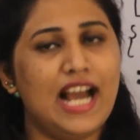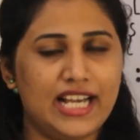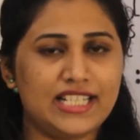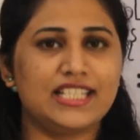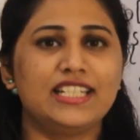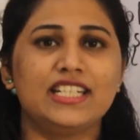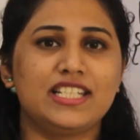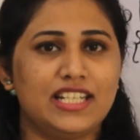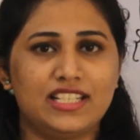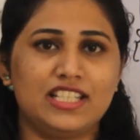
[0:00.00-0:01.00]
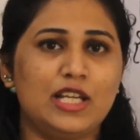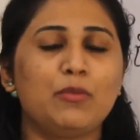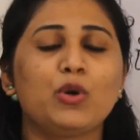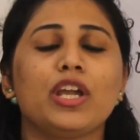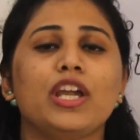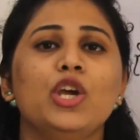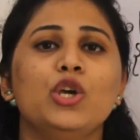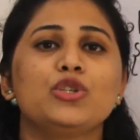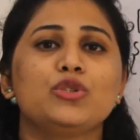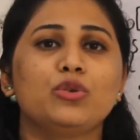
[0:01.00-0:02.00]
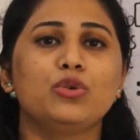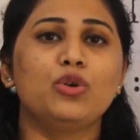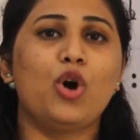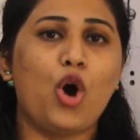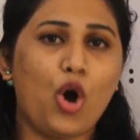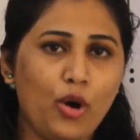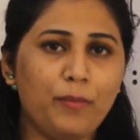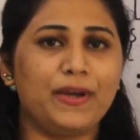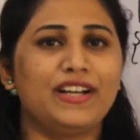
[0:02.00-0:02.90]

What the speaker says: ICD 10CM. Okay, so hope